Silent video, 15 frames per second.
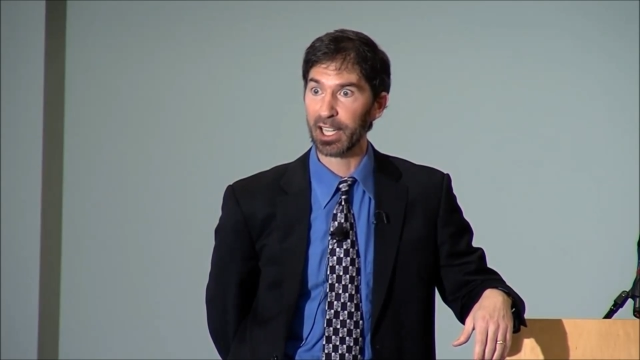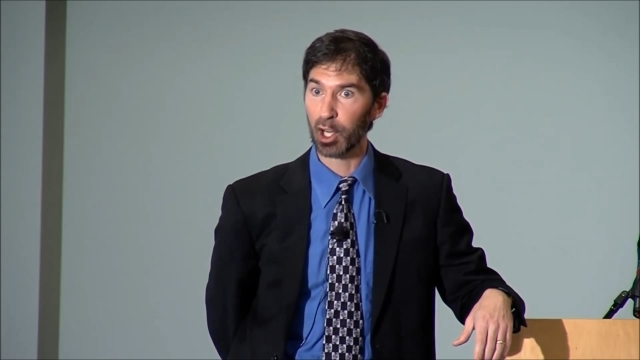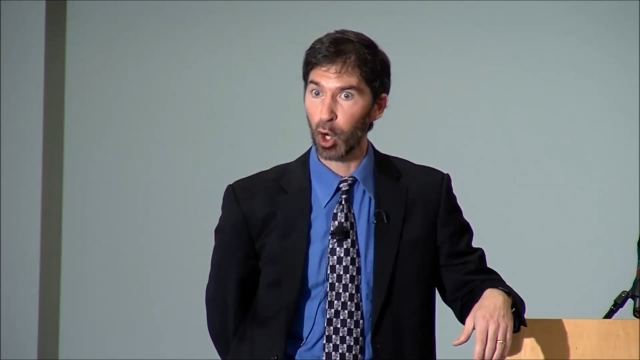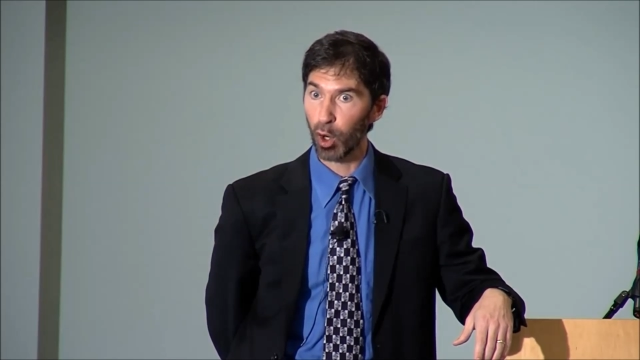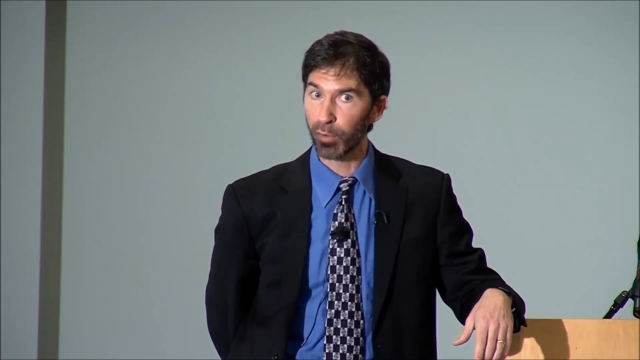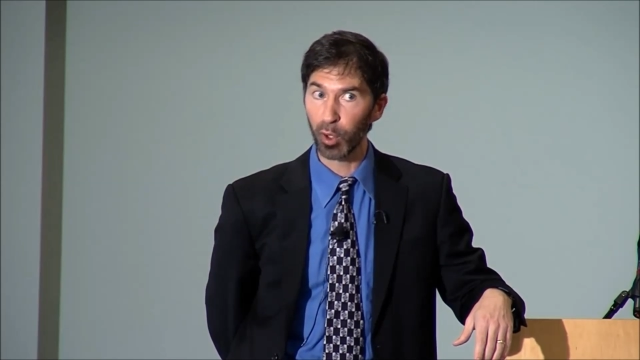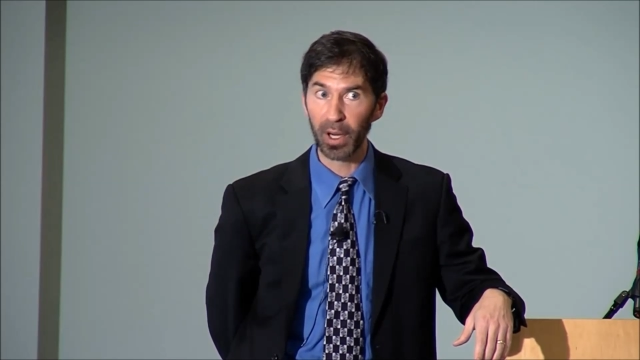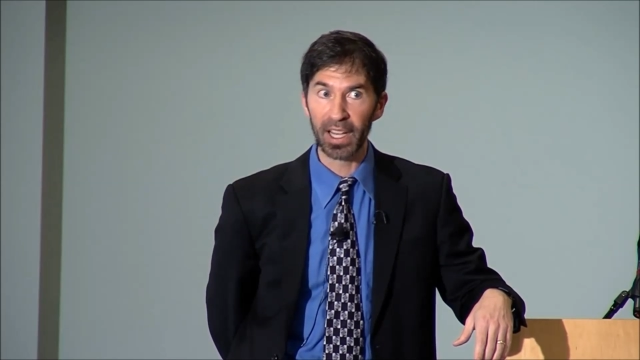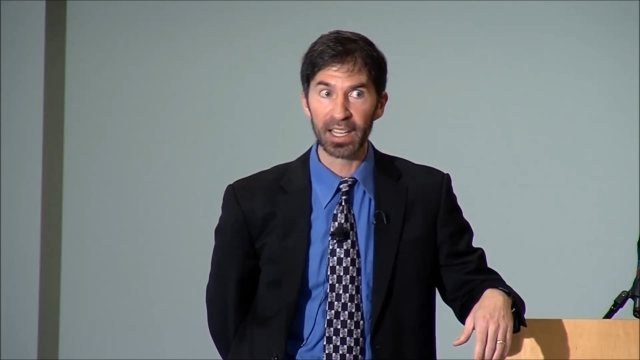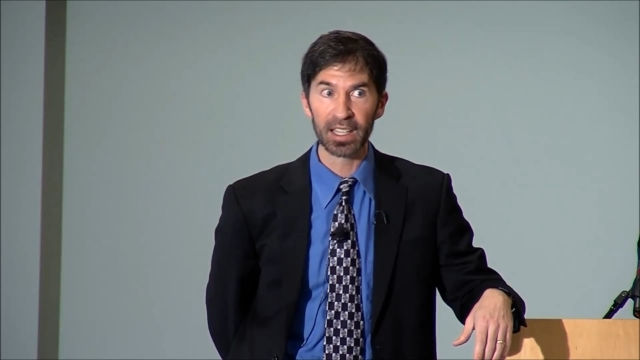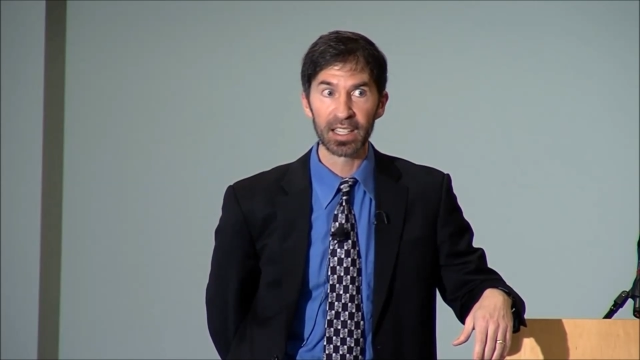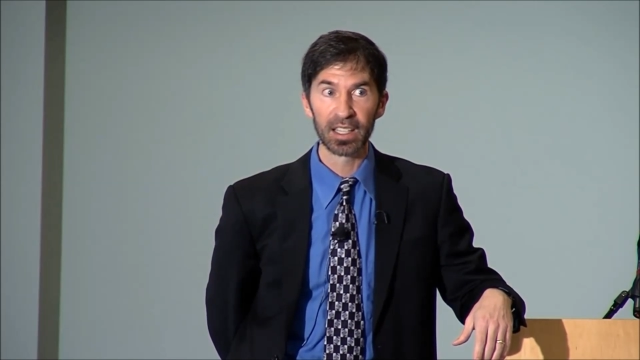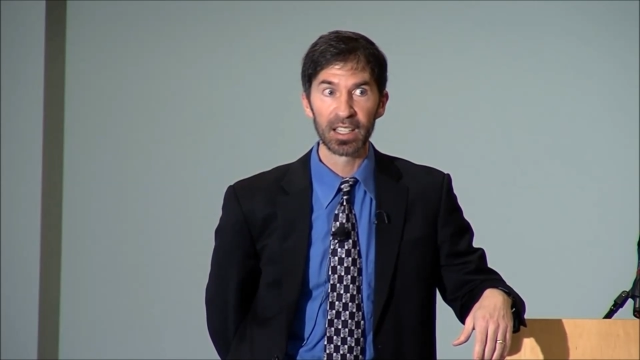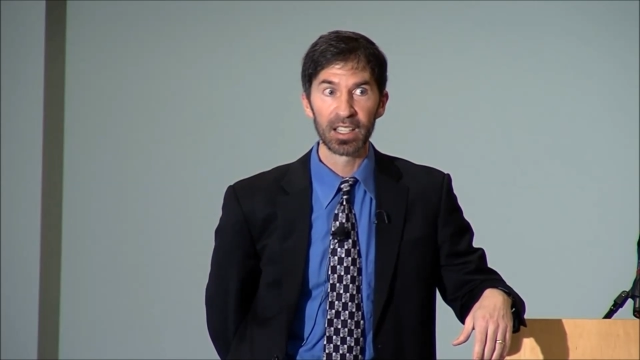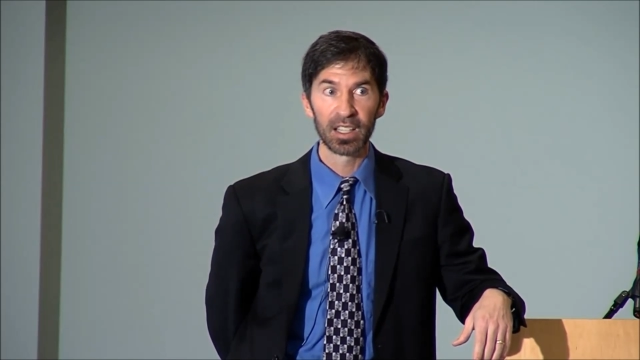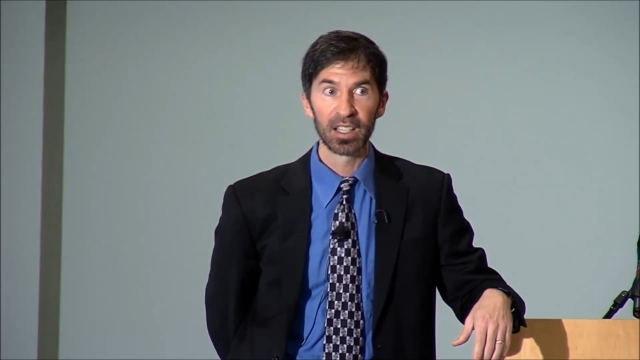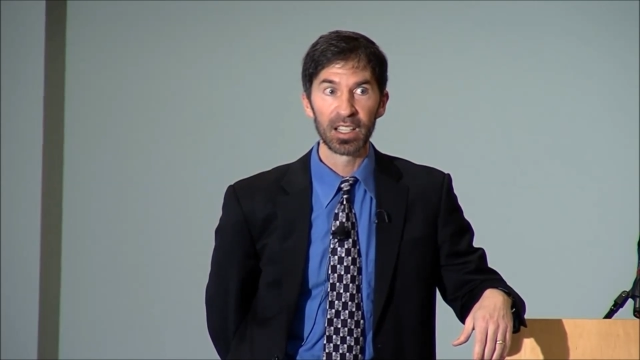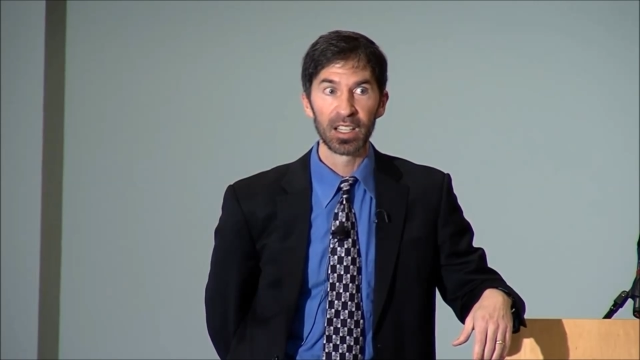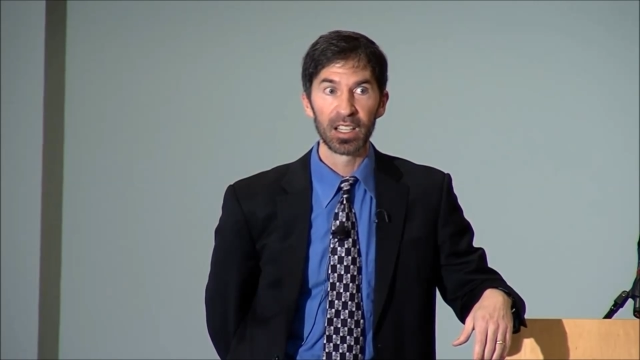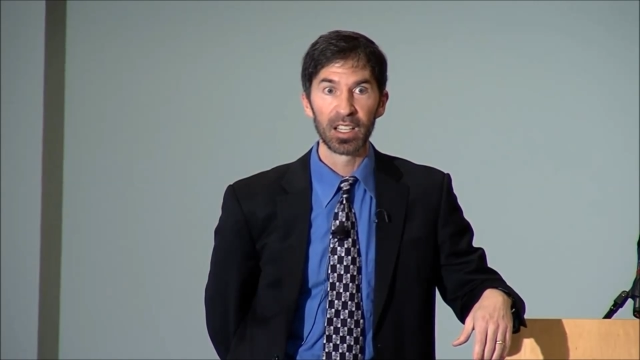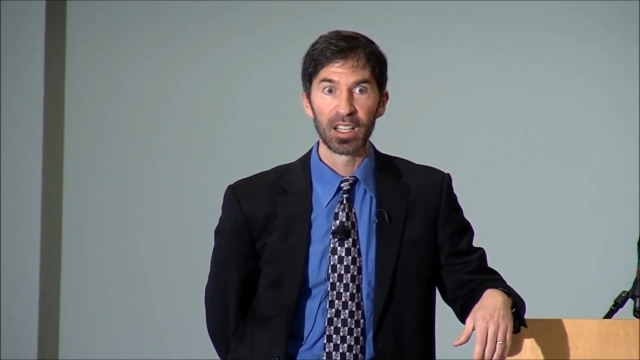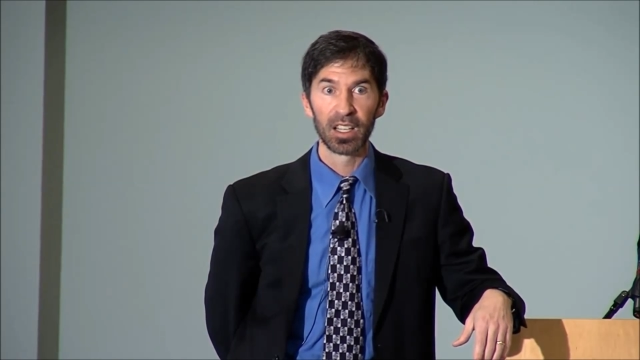Get over it.
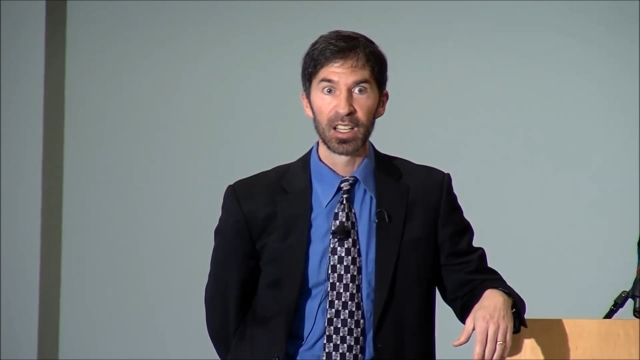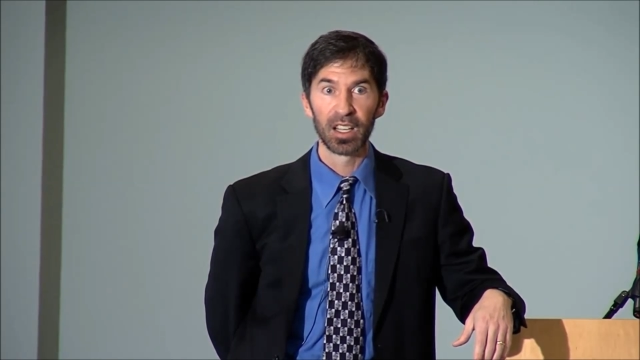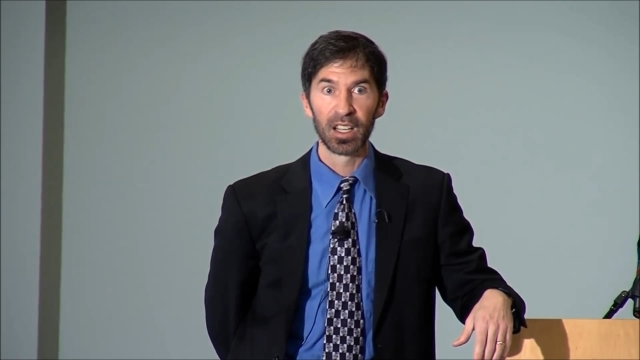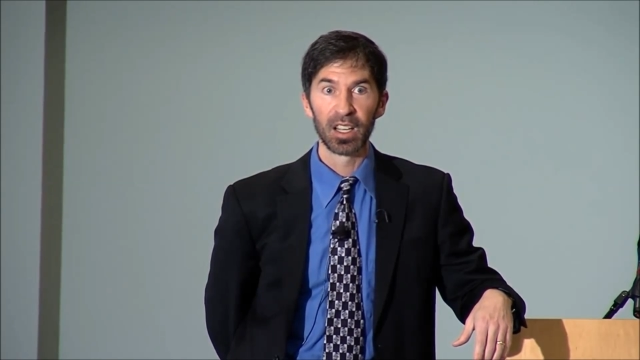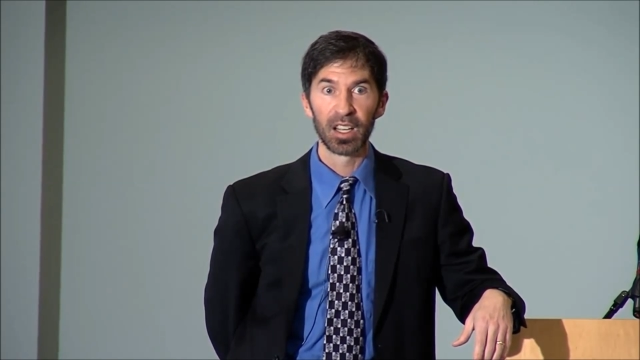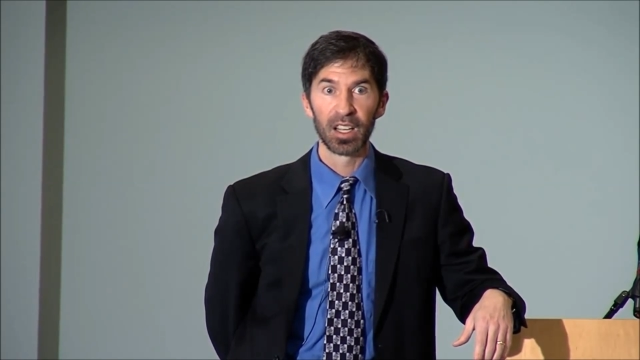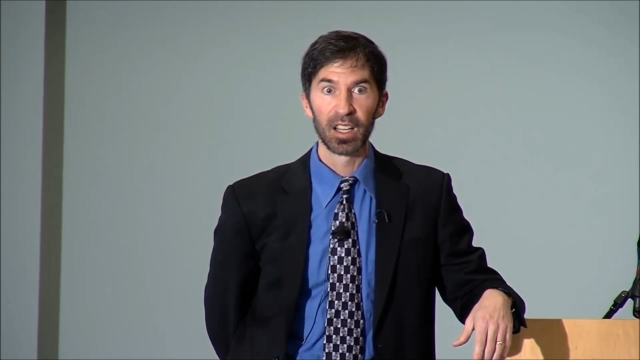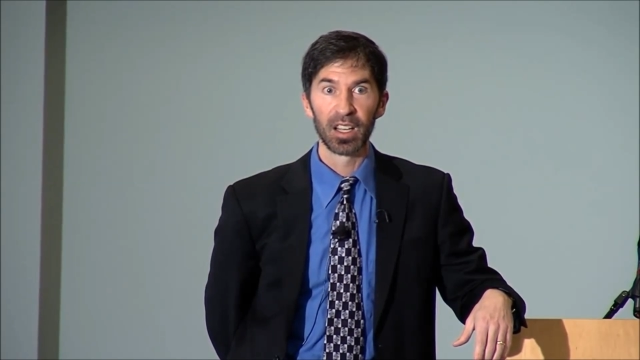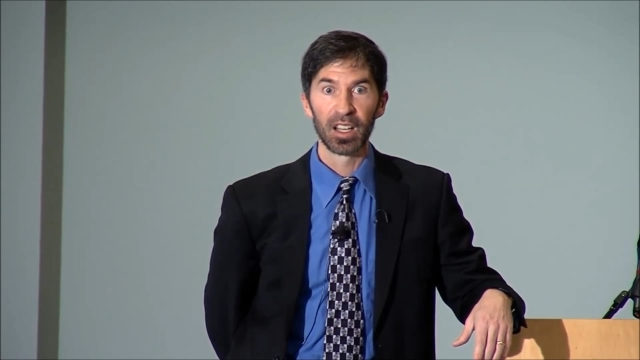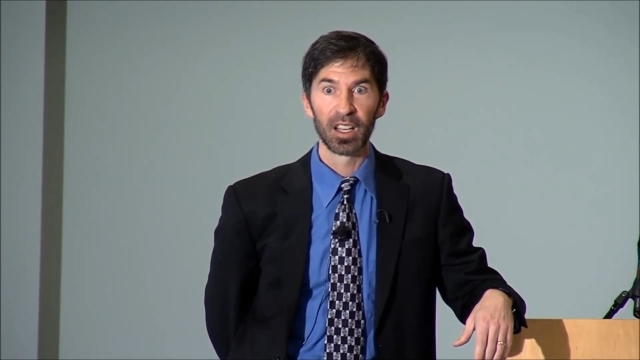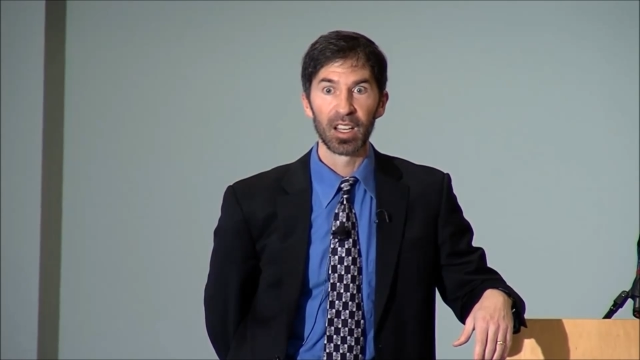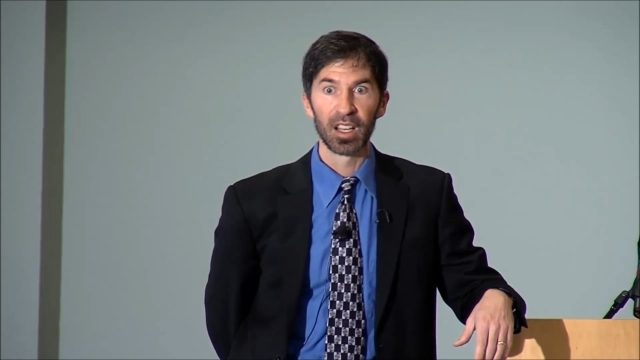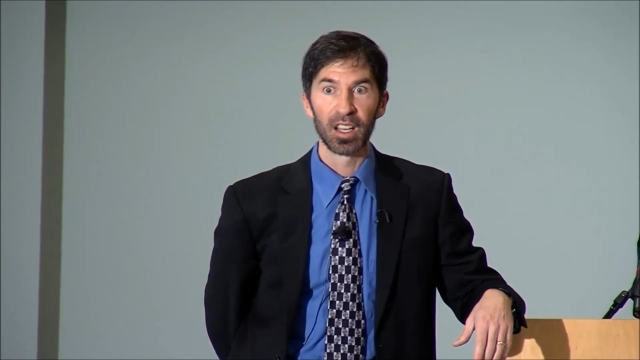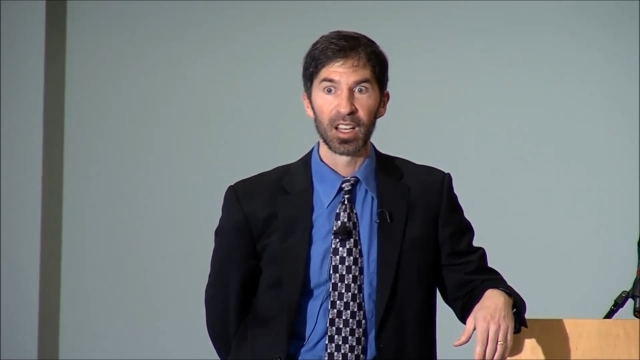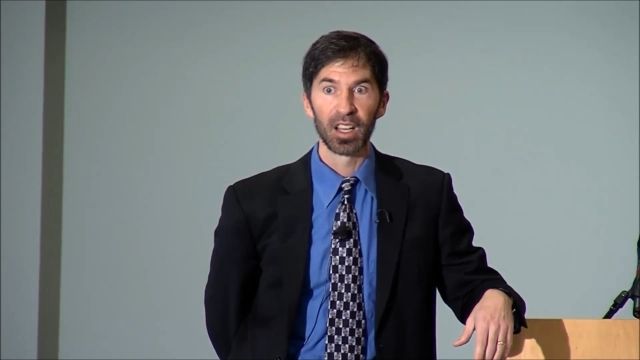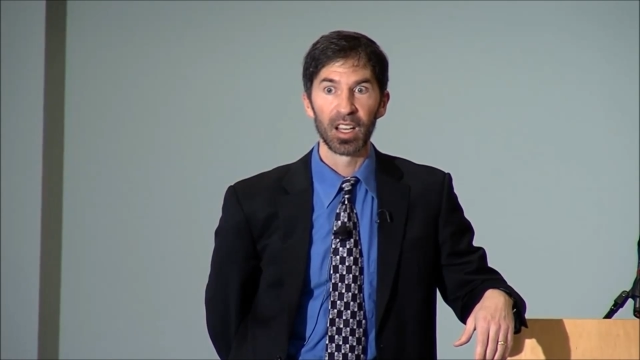Personality related.